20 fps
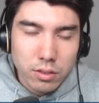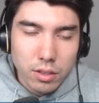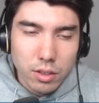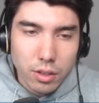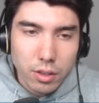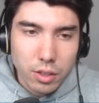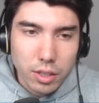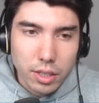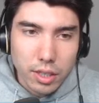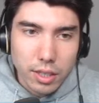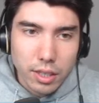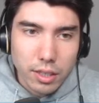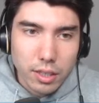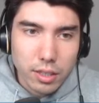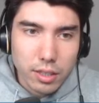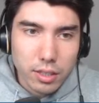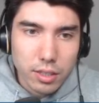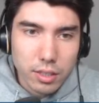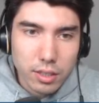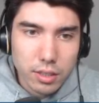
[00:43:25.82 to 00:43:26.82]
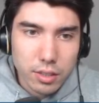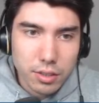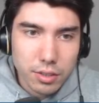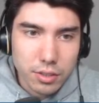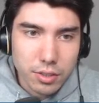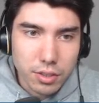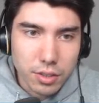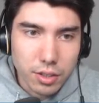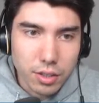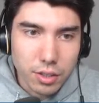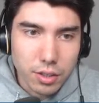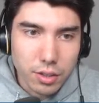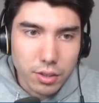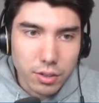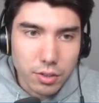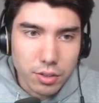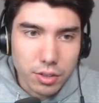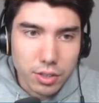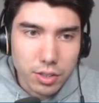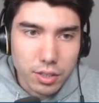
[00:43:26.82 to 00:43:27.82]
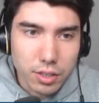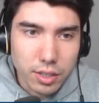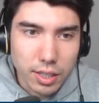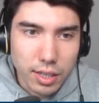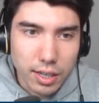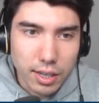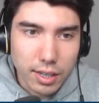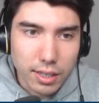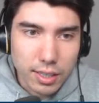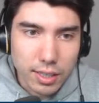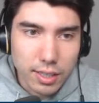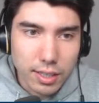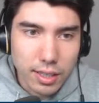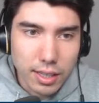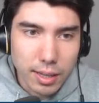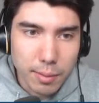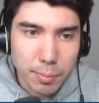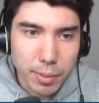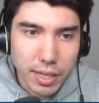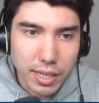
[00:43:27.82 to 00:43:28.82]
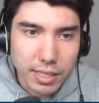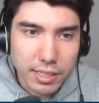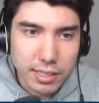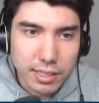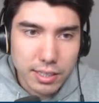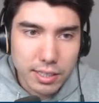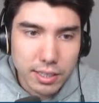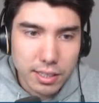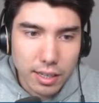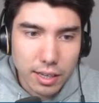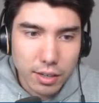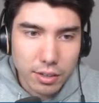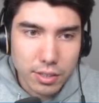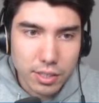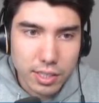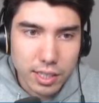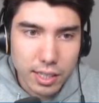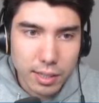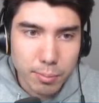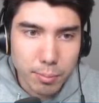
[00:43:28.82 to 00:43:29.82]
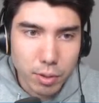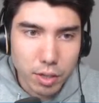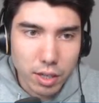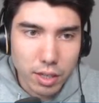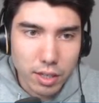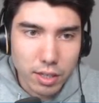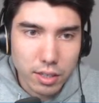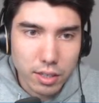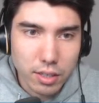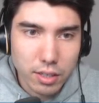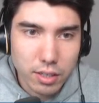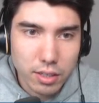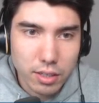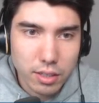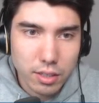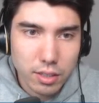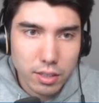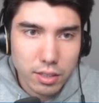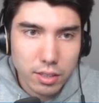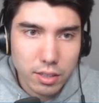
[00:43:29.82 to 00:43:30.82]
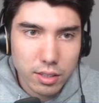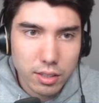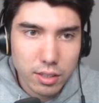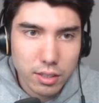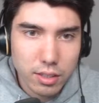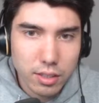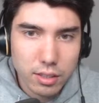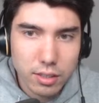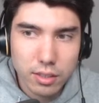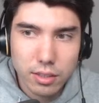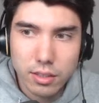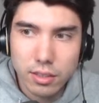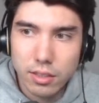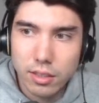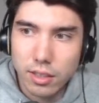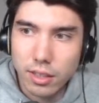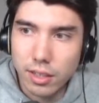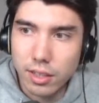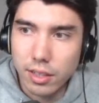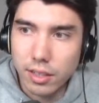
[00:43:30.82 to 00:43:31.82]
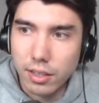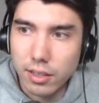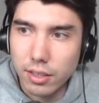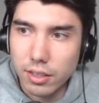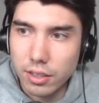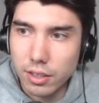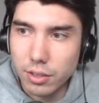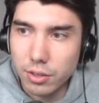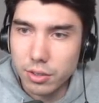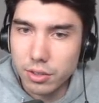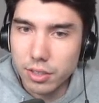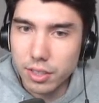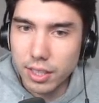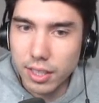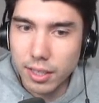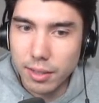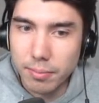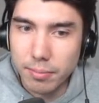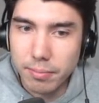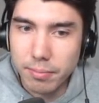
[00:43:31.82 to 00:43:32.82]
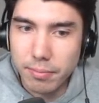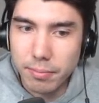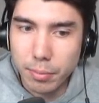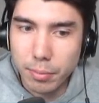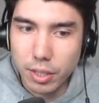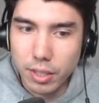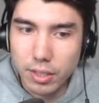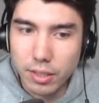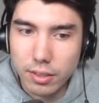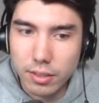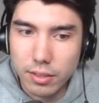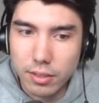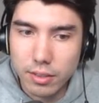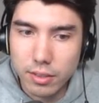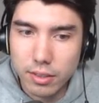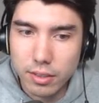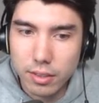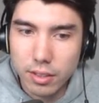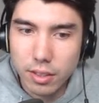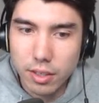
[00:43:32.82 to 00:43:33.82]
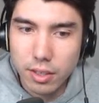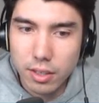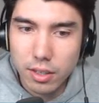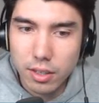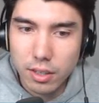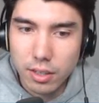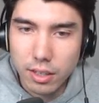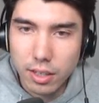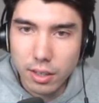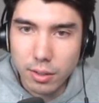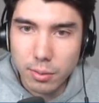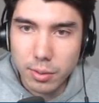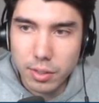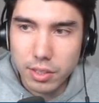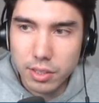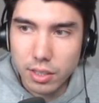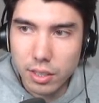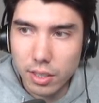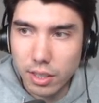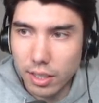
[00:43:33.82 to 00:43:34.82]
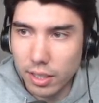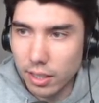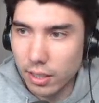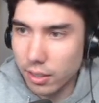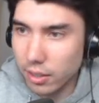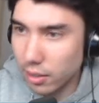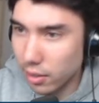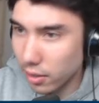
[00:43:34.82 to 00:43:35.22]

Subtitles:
Okay, so just, yeah, getting that past outside pawn. And there goes the game. But, yeah, we saw that.